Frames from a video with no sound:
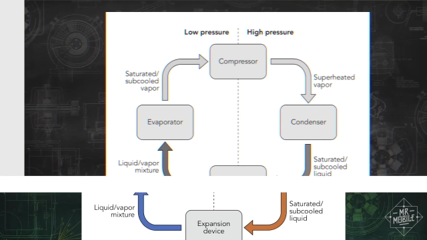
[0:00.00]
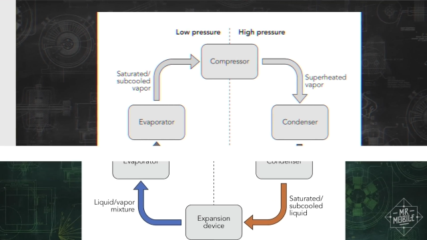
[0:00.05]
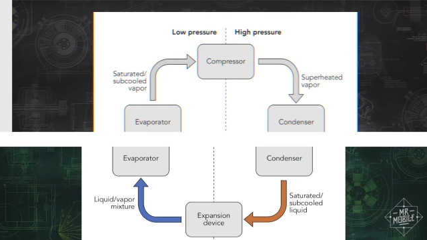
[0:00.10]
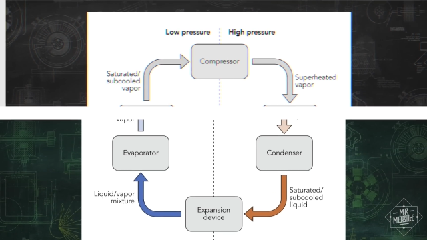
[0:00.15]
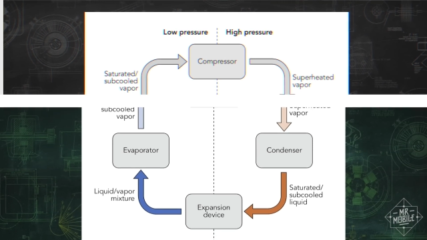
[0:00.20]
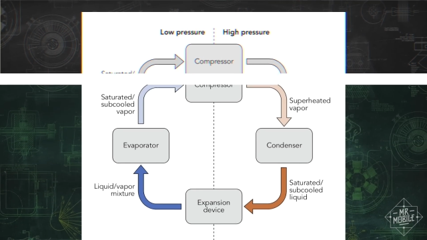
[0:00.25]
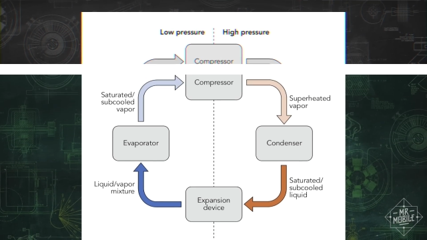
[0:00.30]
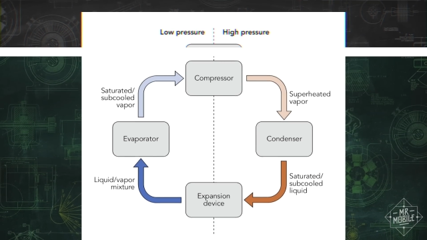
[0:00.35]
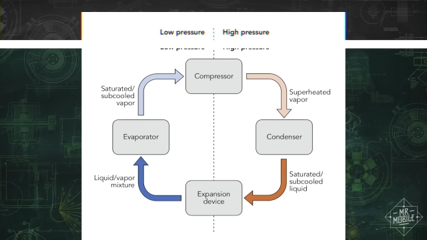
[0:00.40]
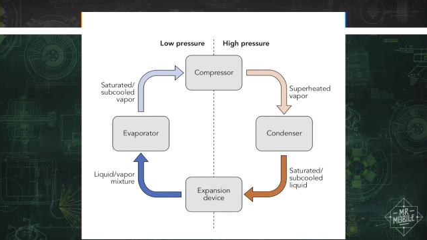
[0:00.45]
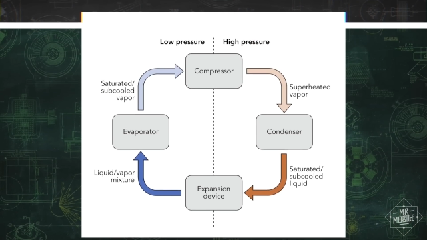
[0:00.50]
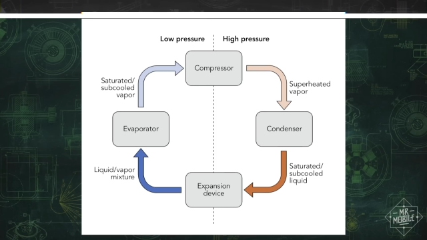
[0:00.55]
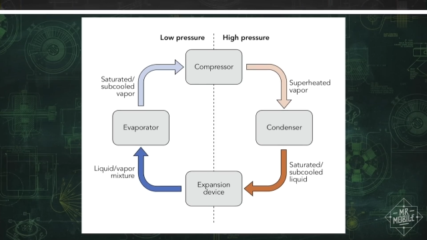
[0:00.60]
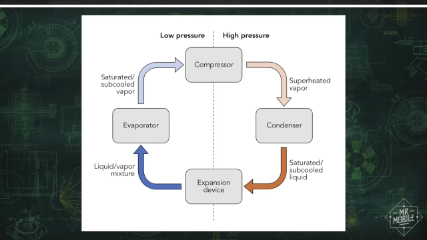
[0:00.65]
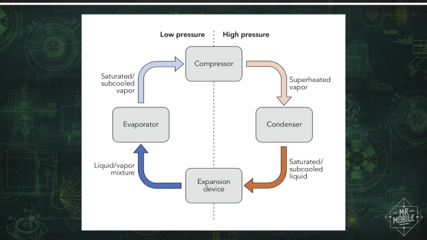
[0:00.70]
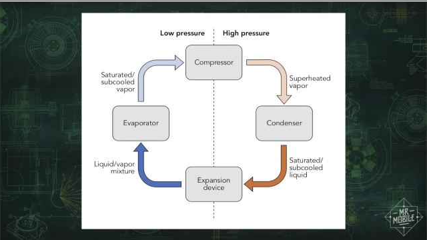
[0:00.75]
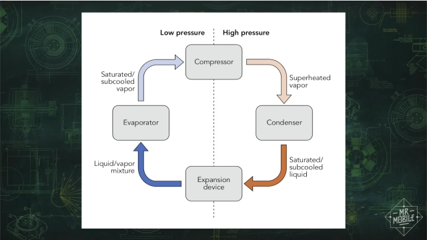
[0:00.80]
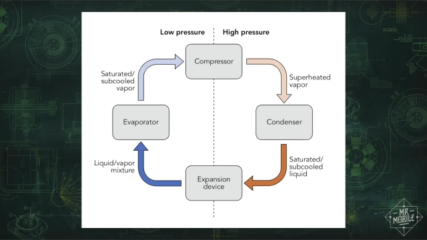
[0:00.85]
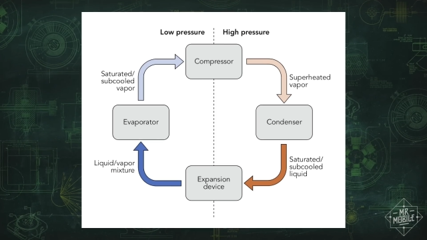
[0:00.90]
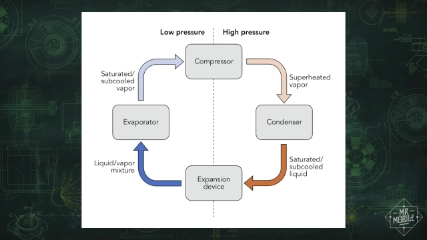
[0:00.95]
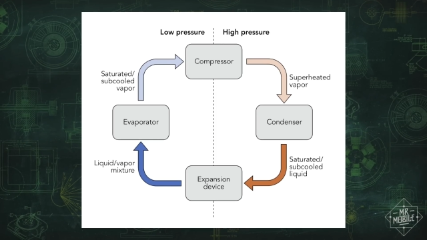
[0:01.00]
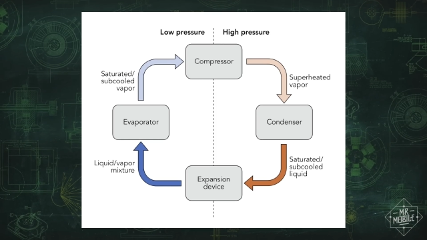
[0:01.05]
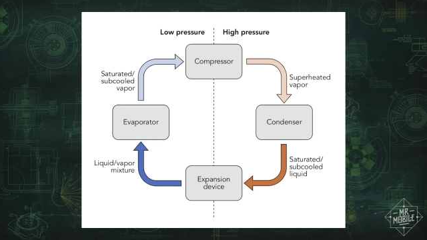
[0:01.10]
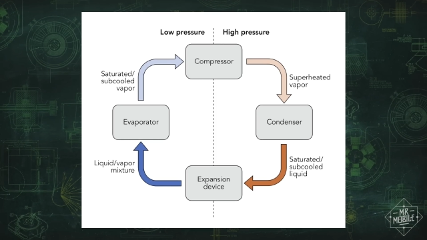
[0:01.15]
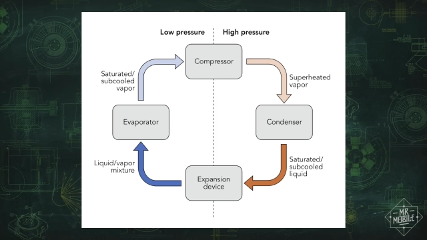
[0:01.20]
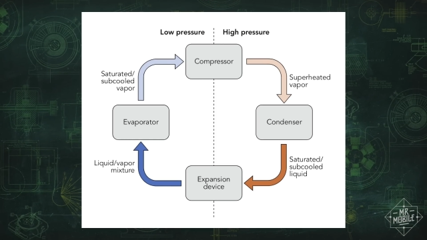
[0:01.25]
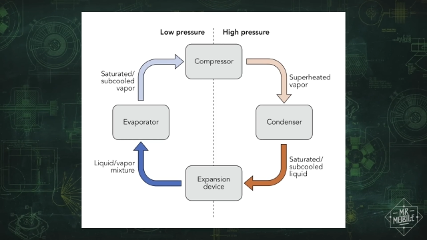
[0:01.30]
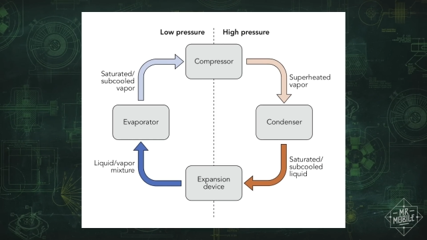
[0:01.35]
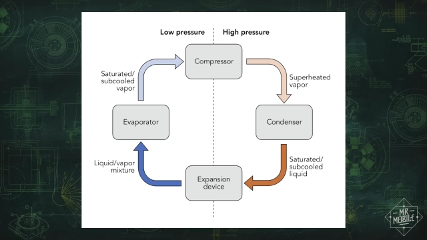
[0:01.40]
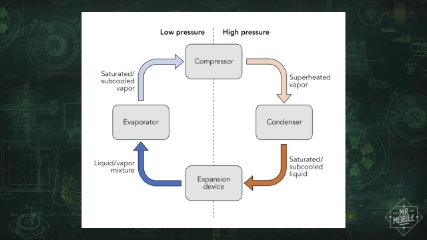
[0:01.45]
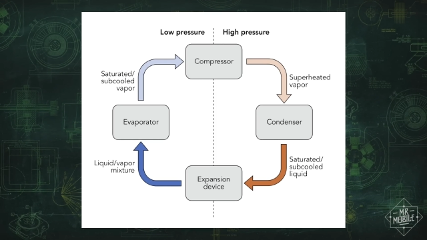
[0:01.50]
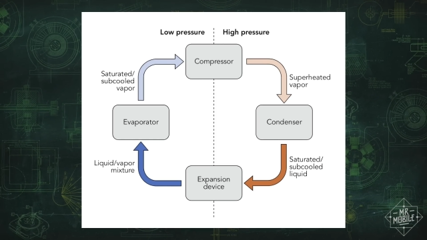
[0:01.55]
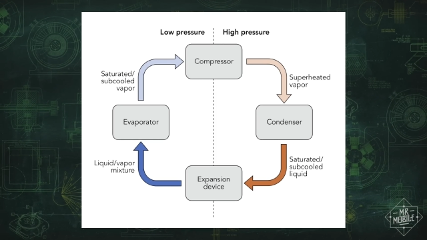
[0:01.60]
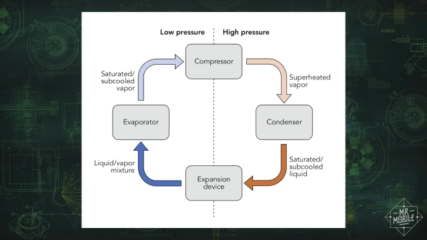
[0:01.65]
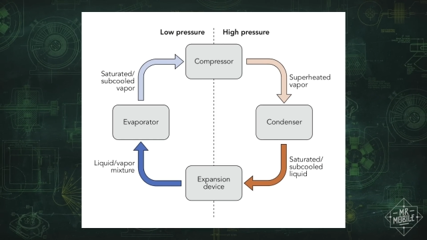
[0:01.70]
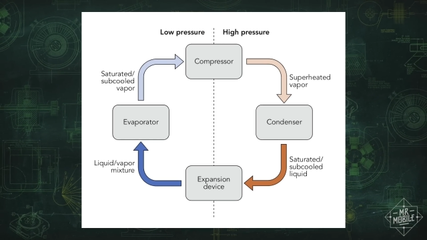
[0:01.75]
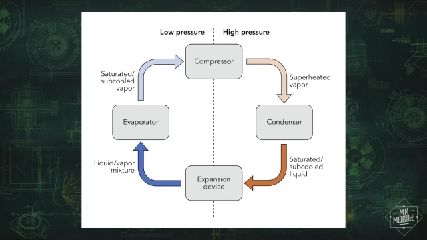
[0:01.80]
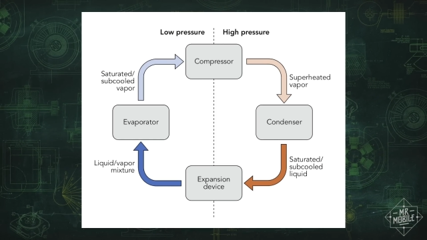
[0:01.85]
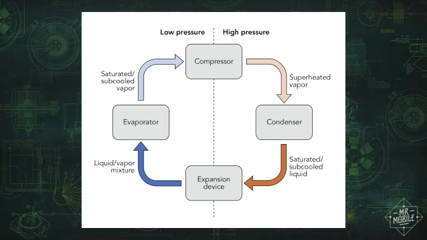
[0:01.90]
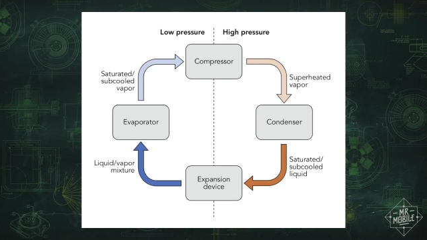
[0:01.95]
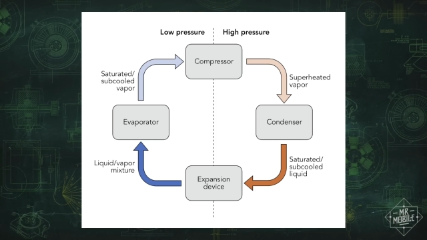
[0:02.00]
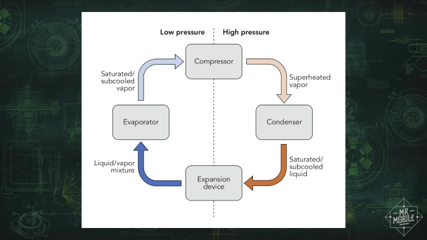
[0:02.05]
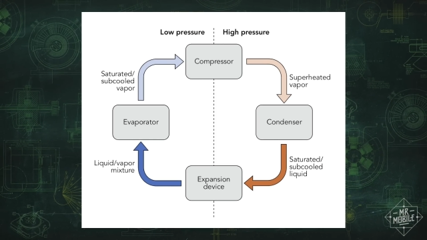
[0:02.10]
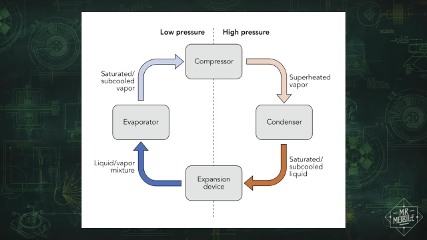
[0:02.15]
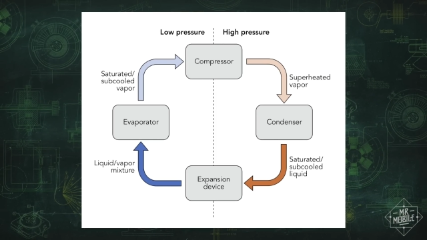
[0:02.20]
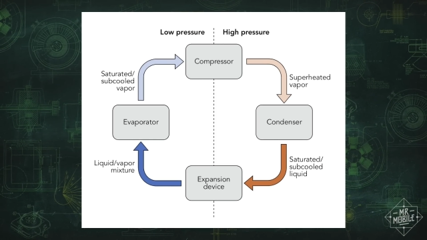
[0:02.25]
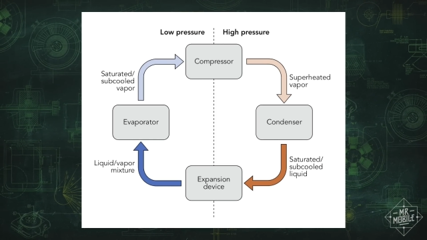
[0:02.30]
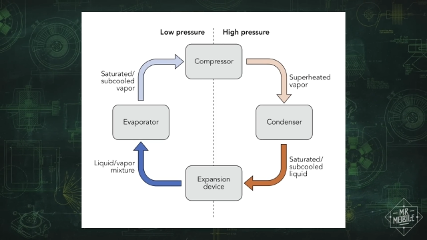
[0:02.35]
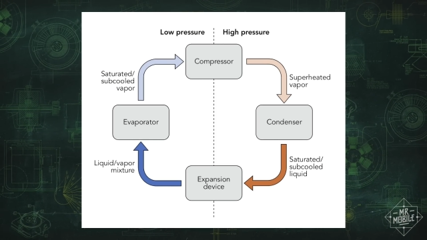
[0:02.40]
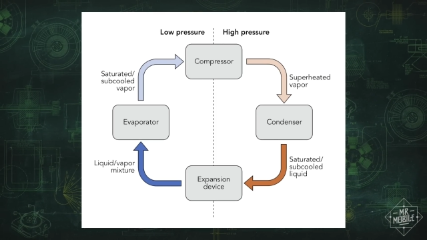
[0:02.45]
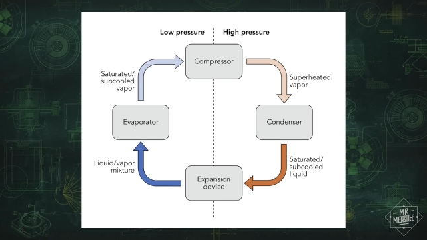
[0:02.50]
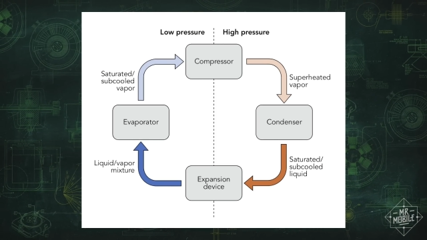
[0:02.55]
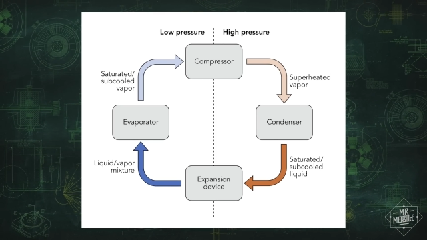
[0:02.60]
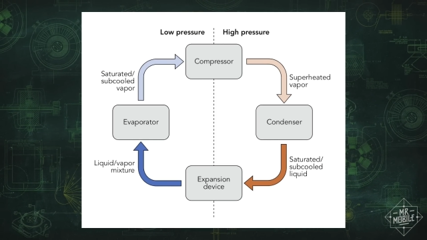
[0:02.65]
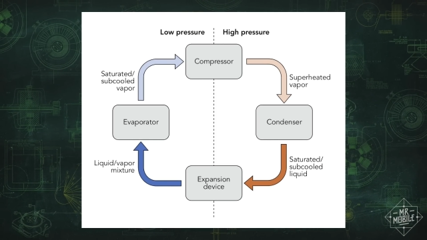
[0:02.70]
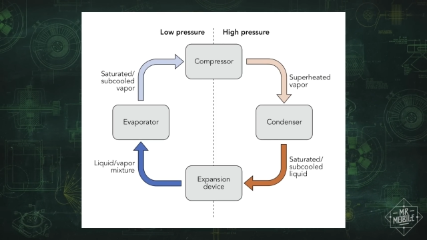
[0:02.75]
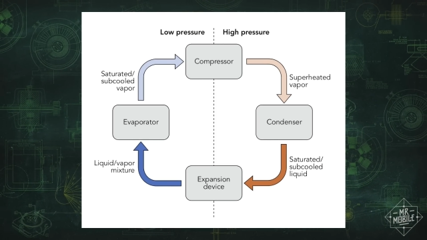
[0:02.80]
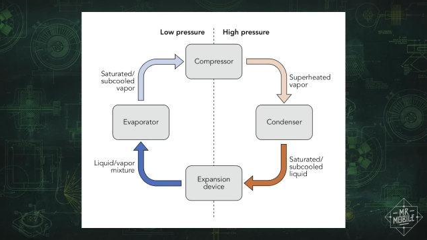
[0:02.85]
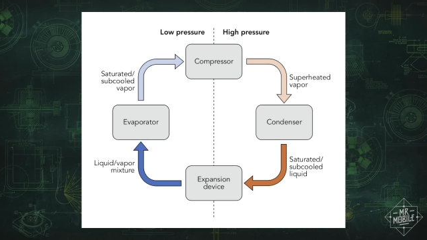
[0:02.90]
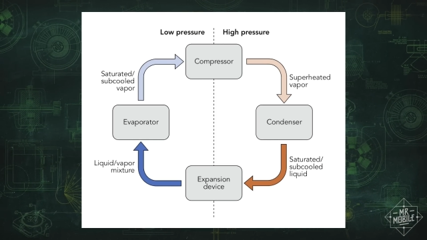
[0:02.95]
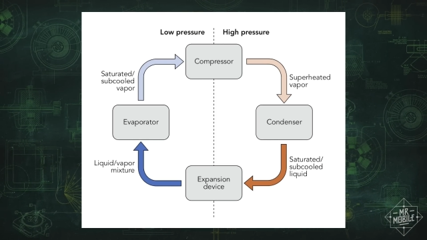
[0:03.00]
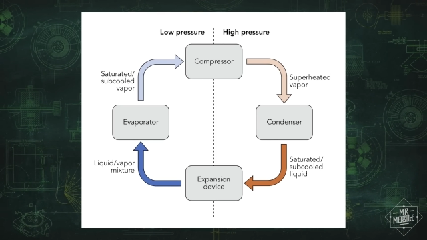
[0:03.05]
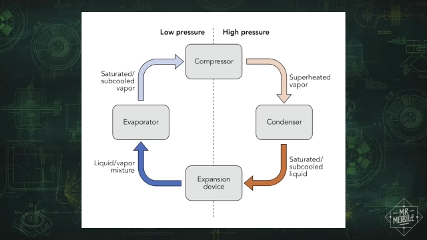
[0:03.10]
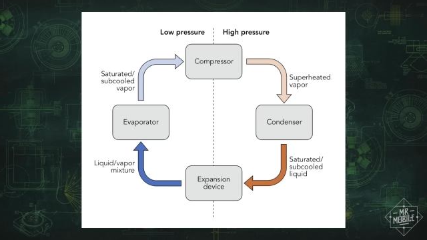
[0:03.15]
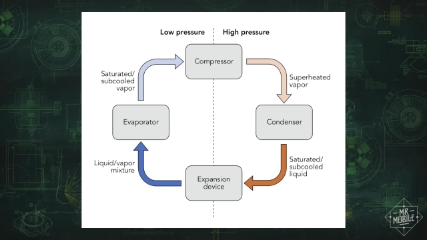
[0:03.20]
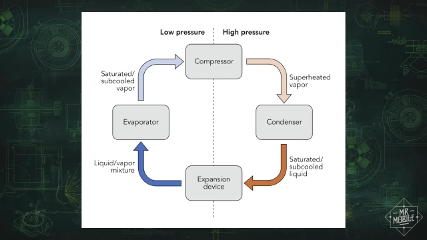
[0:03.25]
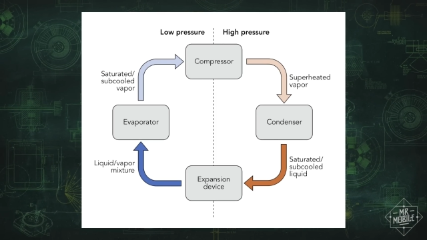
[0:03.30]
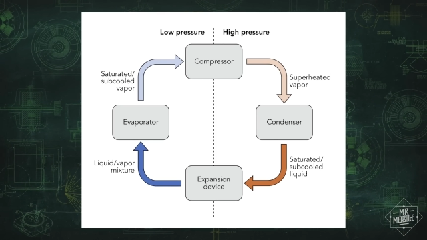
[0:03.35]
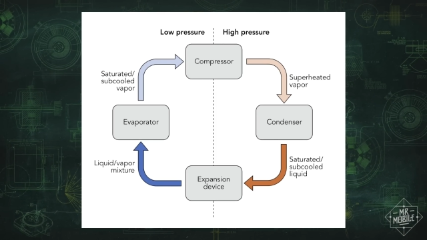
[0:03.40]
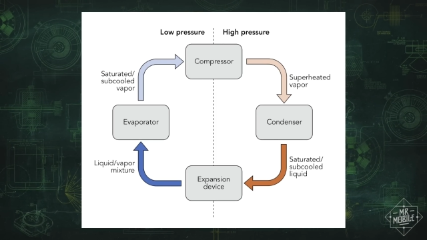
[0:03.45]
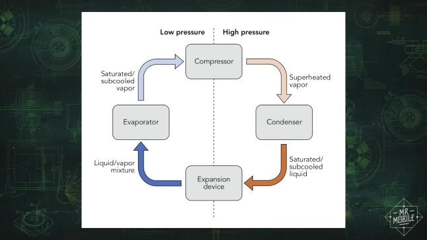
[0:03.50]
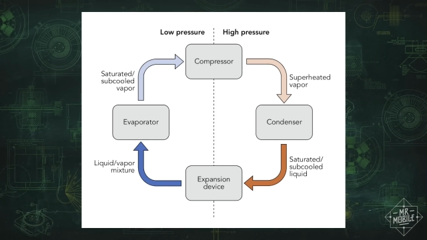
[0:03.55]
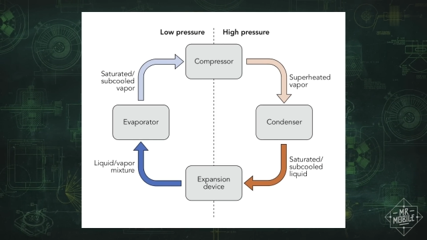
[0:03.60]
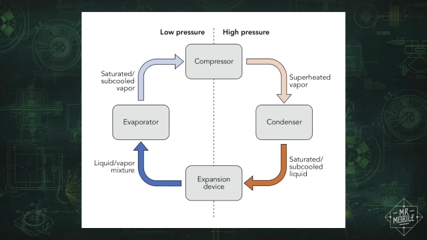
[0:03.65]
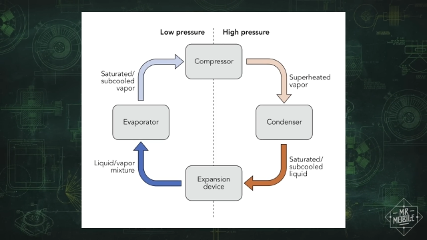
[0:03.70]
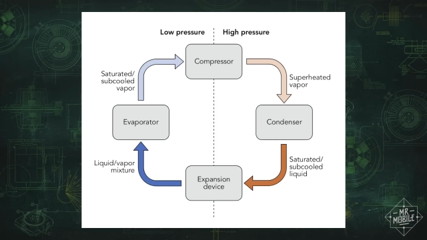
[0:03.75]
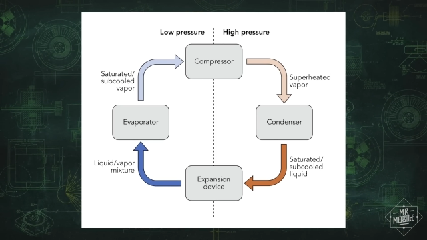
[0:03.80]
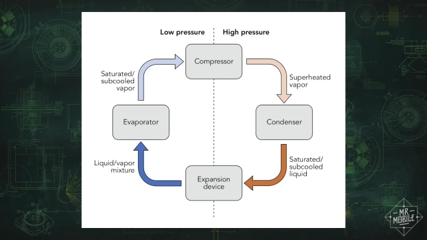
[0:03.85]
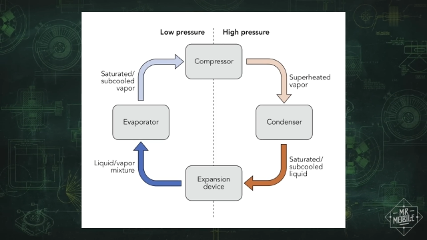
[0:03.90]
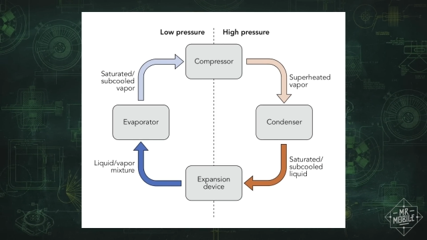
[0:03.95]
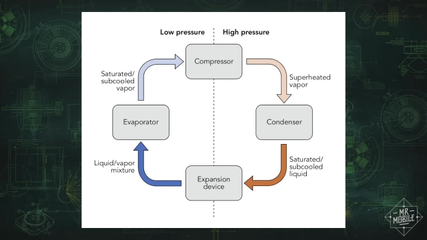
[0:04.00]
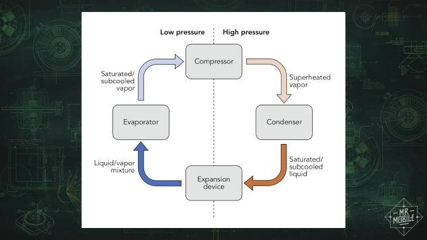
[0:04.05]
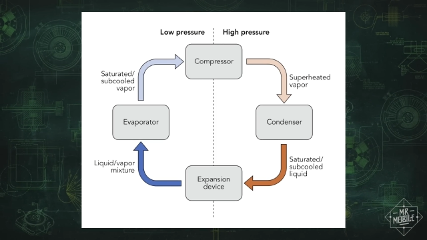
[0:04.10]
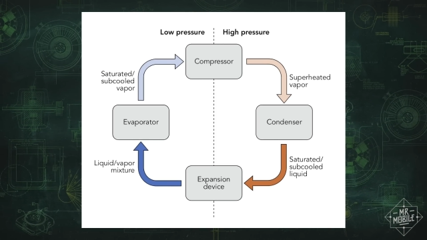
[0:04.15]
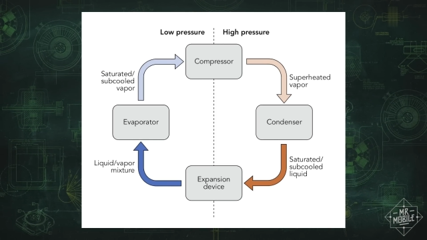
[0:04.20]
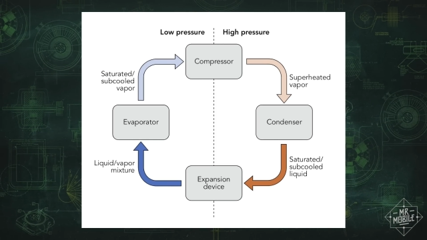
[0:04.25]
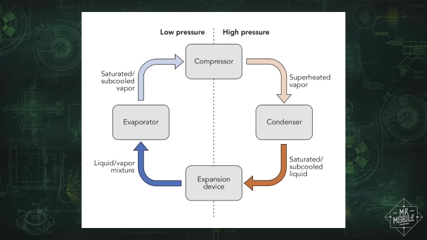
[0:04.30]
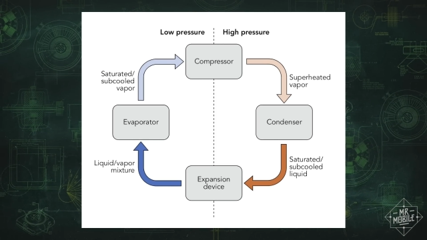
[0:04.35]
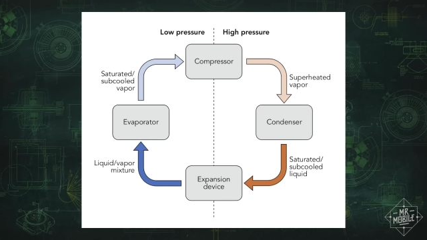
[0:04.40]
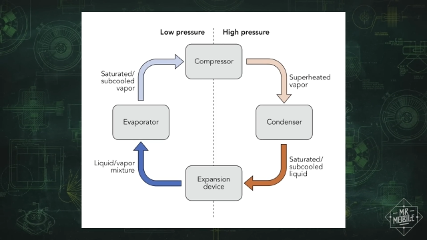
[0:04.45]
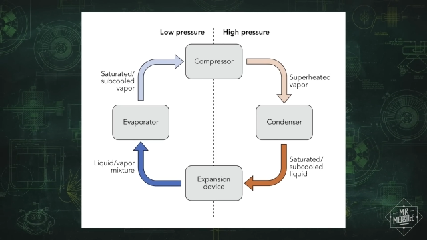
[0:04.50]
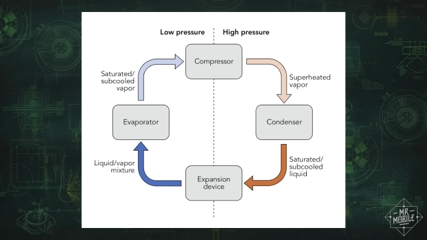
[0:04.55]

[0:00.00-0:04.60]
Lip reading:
(no speaker visible)